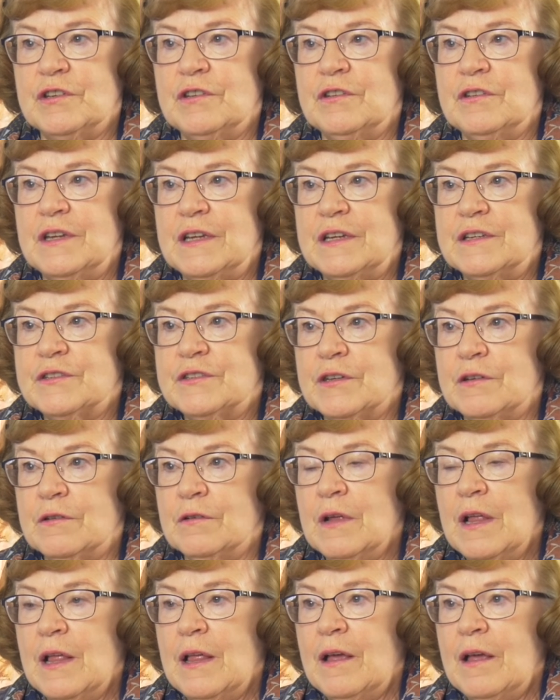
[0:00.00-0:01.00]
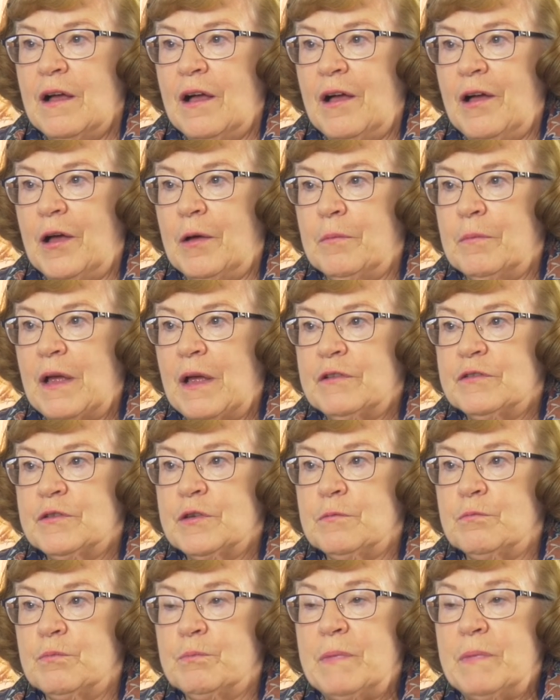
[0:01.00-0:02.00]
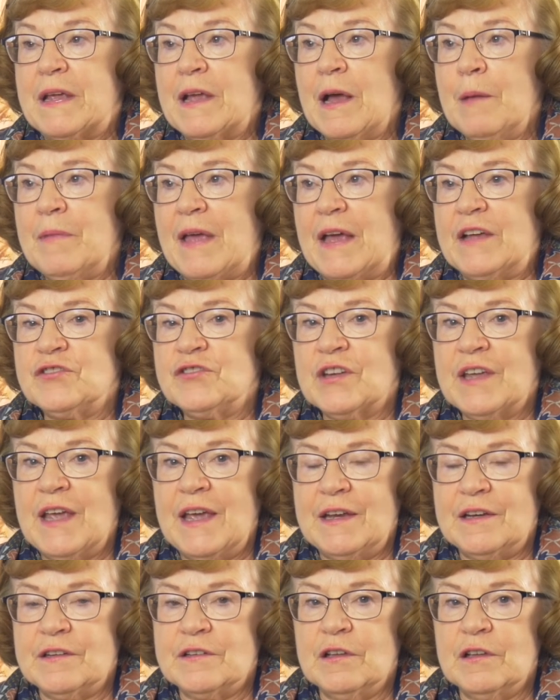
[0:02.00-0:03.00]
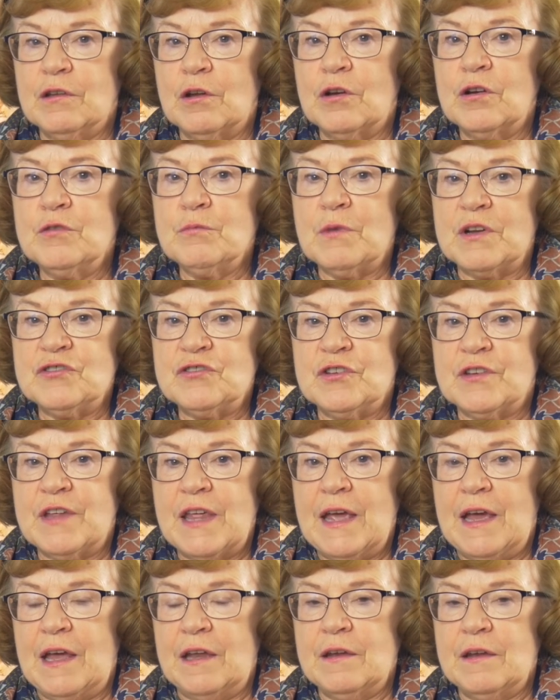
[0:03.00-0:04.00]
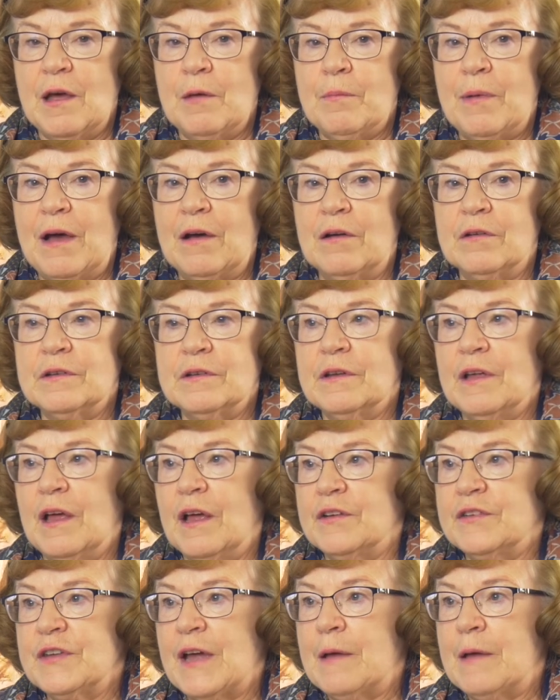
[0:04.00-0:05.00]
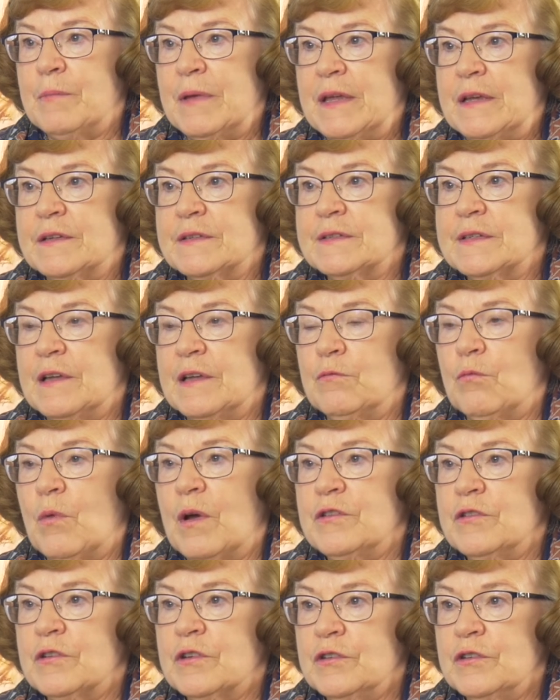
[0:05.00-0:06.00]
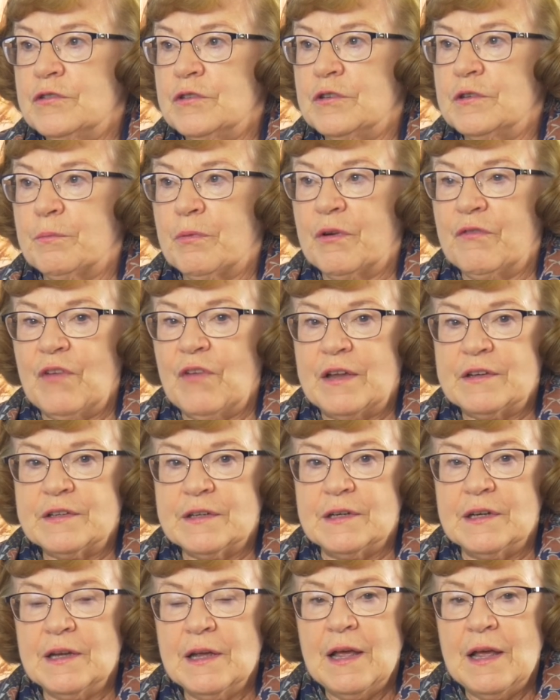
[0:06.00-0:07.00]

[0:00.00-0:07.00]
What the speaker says: You need to become educated, learn what you can about diabetes and what you can do to prevent it.